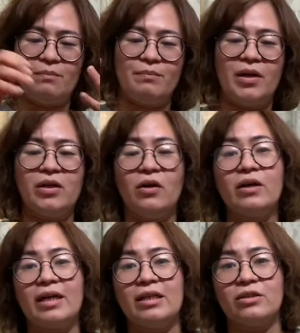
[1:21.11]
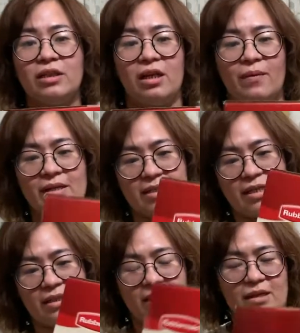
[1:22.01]
Meron akong ganito dalawang
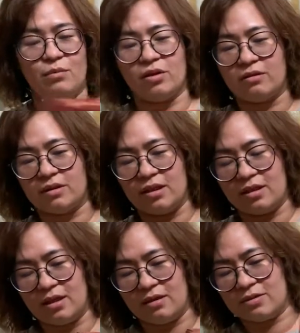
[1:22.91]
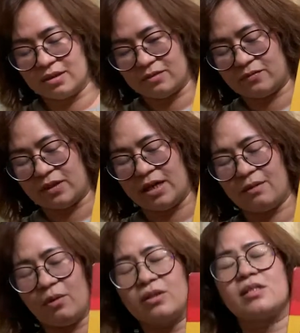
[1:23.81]
set that I
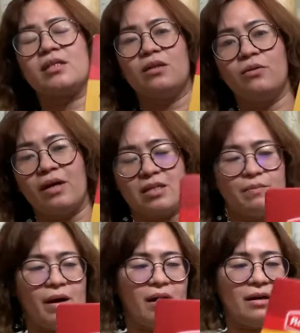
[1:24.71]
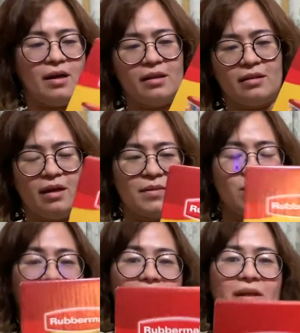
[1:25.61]
bought sa US pa. And I'm so
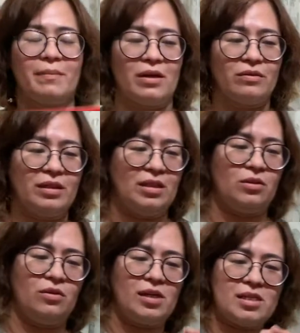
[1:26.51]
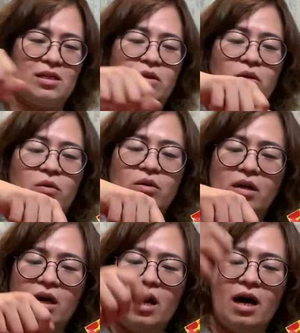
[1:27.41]
happy na meron dito kasi you know,
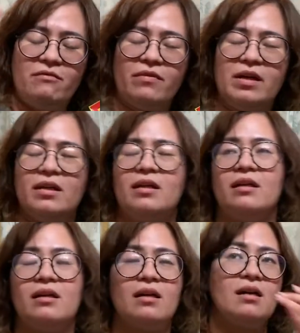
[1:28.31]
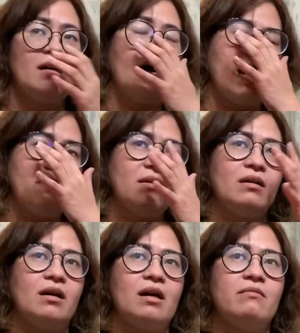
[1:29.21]

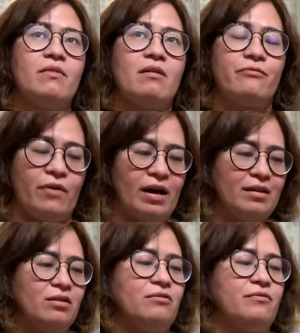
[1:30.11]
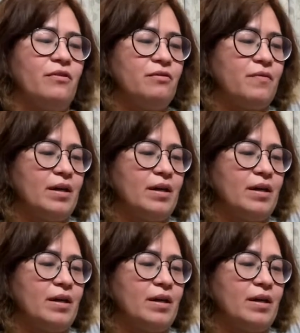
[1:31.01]
I'm a fan of